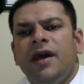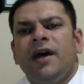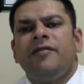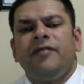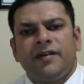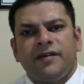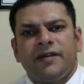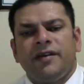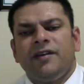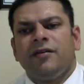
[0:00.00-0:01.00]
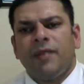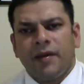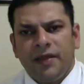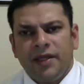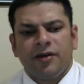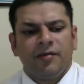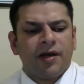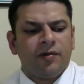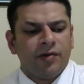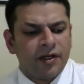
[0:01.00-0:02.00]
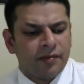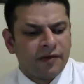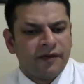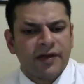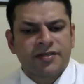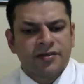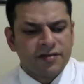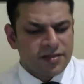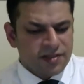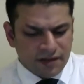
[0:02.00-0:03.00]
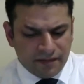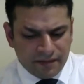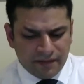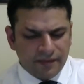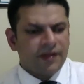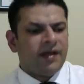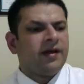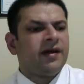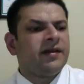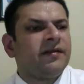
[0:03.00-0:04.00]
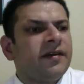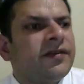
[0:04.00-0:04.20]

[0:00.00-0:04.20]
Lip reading: to fix it, by me or by one of the professionals. I have a